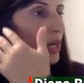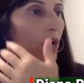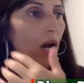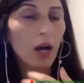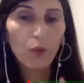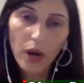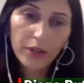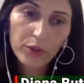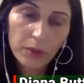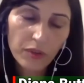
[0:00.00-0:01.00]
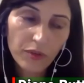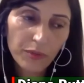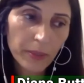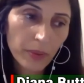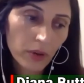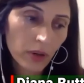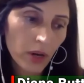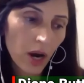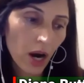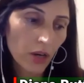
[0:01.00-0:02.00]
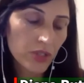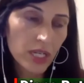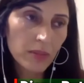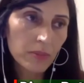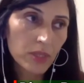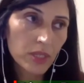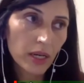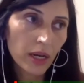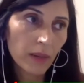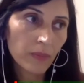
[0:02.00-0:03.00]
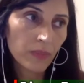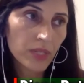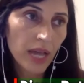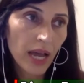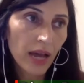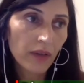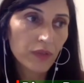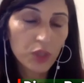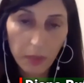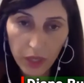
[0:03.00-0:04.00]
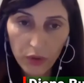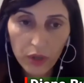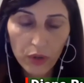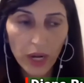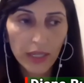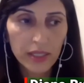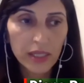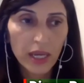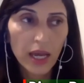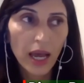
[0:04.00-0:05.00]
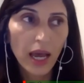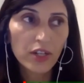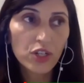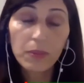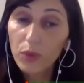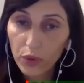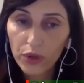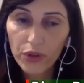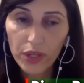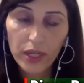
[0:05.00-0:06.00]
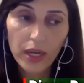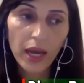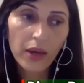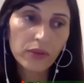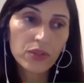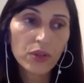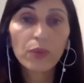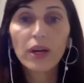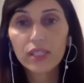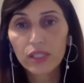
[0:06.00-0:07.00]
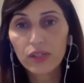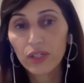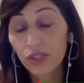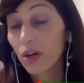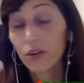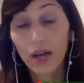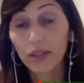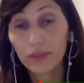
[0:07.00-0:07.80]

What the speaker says: one group of people are deemed to have superior rights and to be worthy, and the rest of us are not.